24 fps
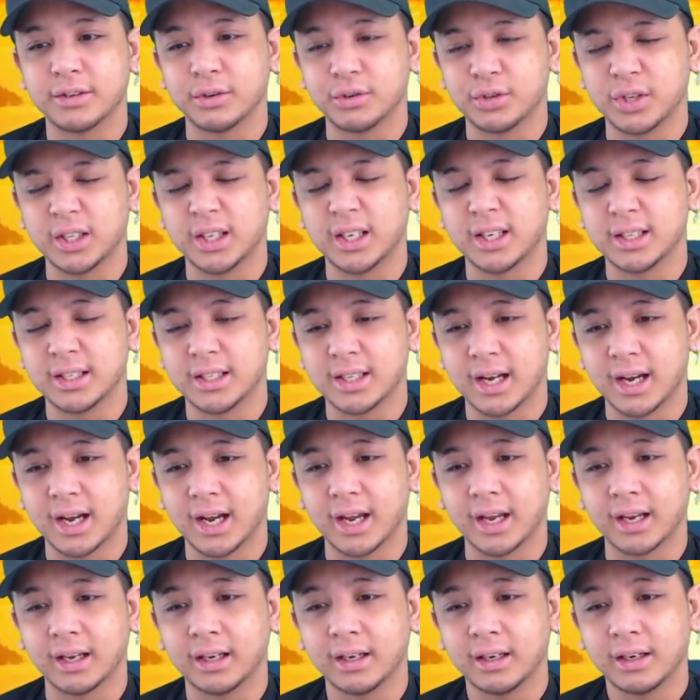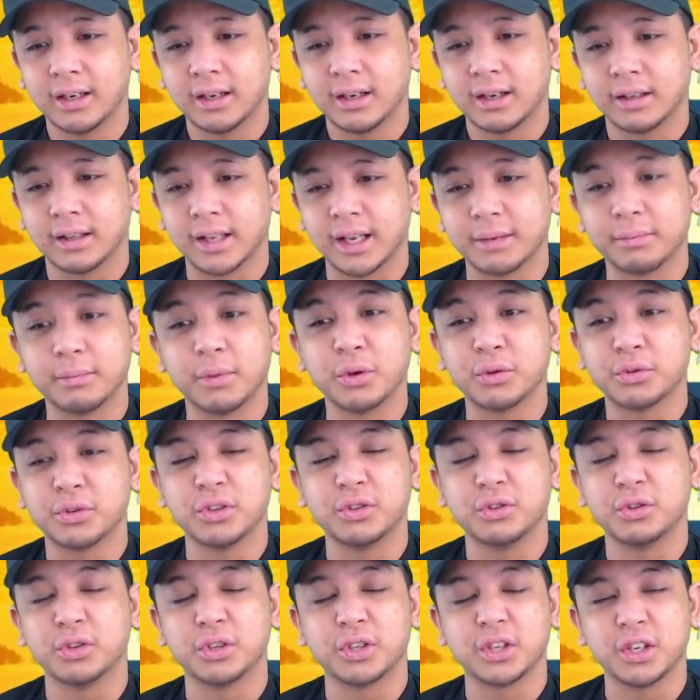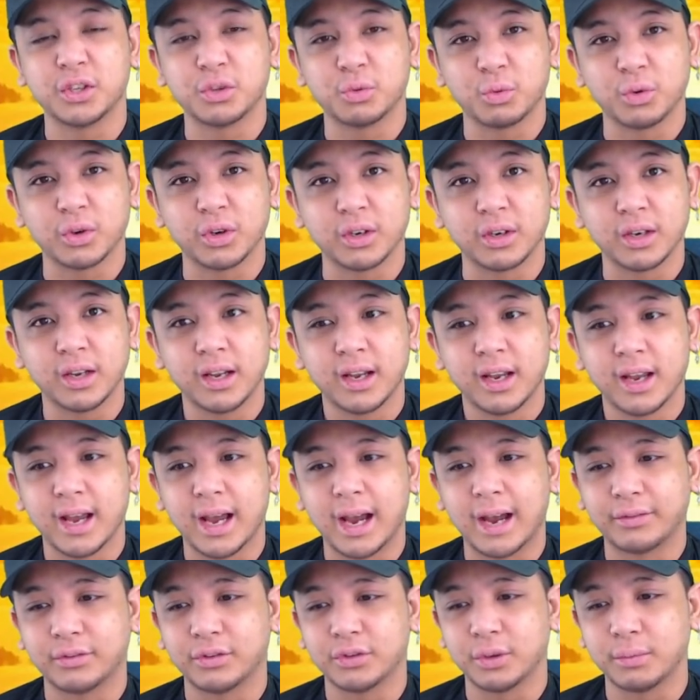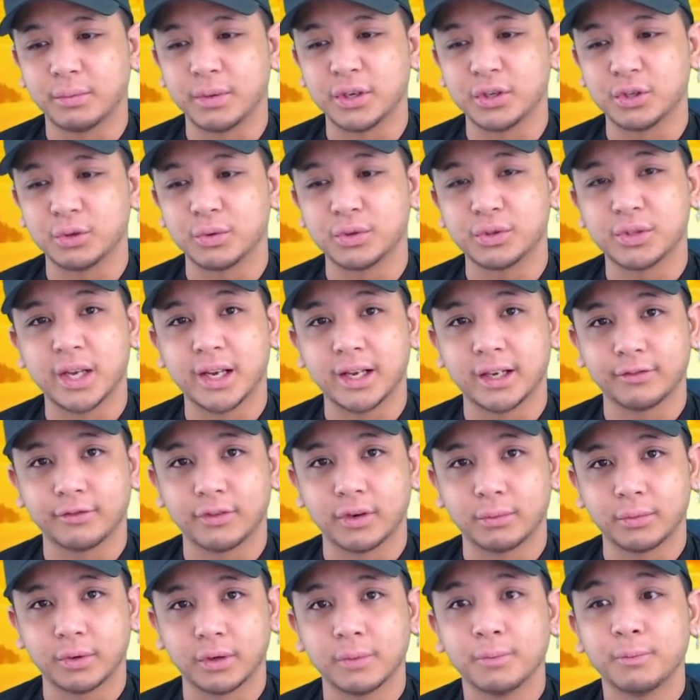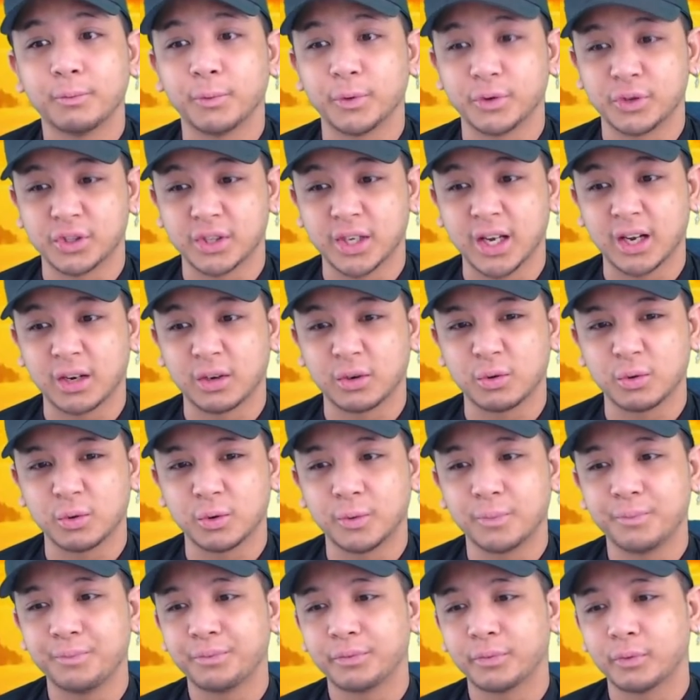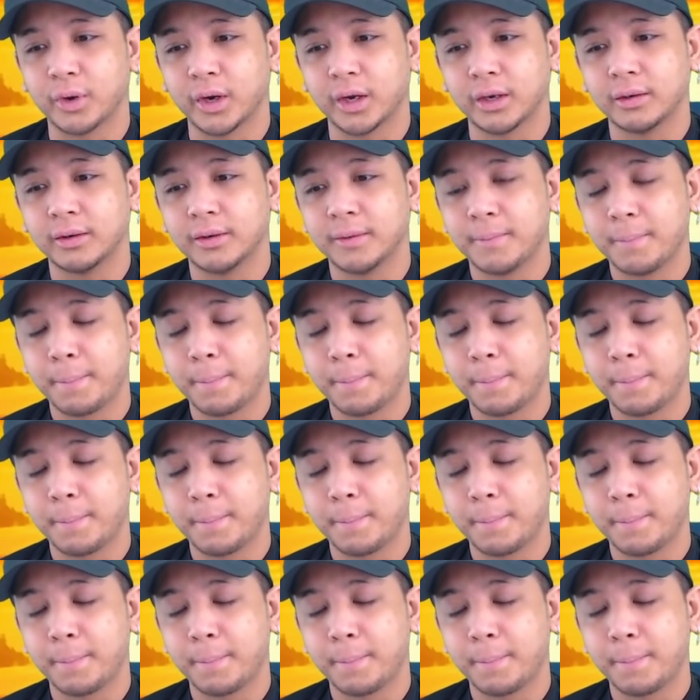So she didn't die like most Jinchurikis would after the Bijou was taken from her, which is kind of cool, right?